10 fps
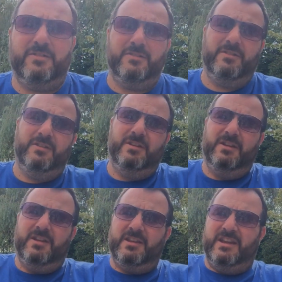and
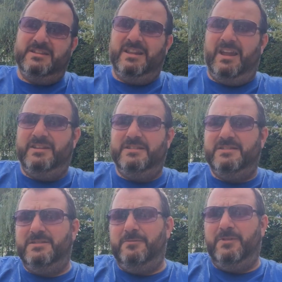get his lad
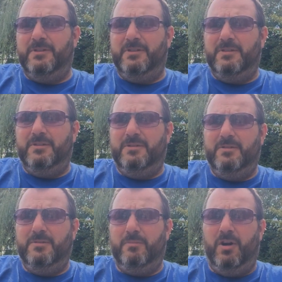into
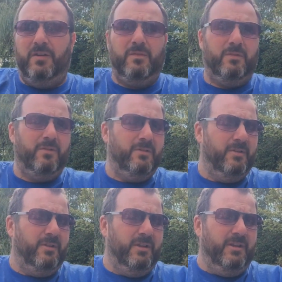Marvel
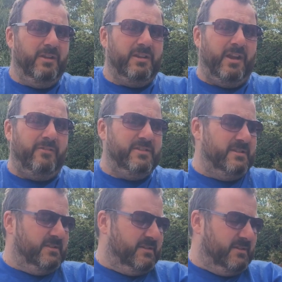
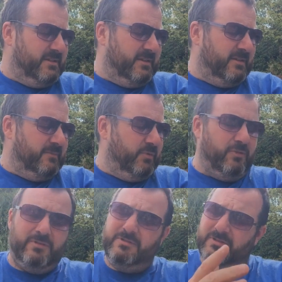characters,
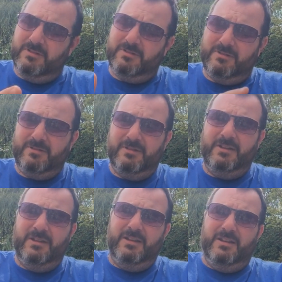but
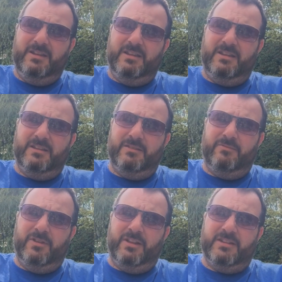he
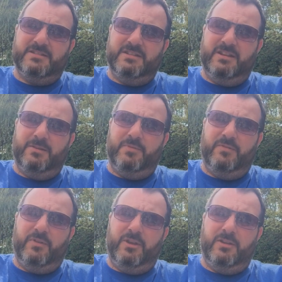realised that he had a
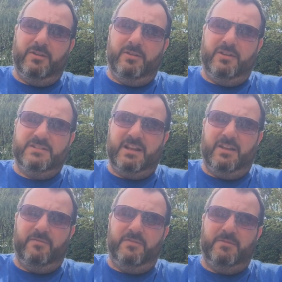bit of a
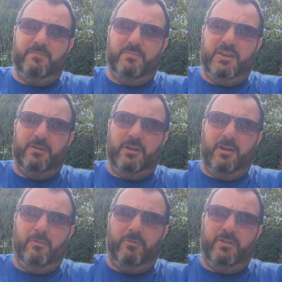talent for picking
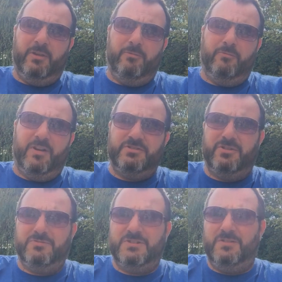out all the old
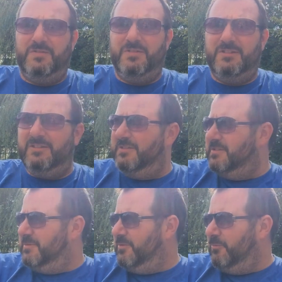retro stuff, and
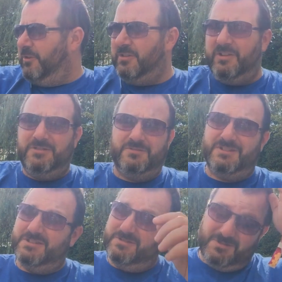some of the work that he
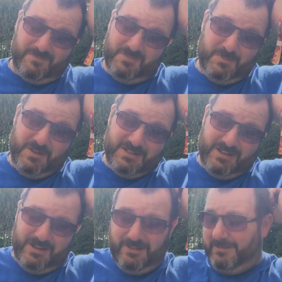does is just
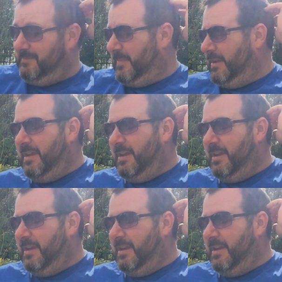spectacular.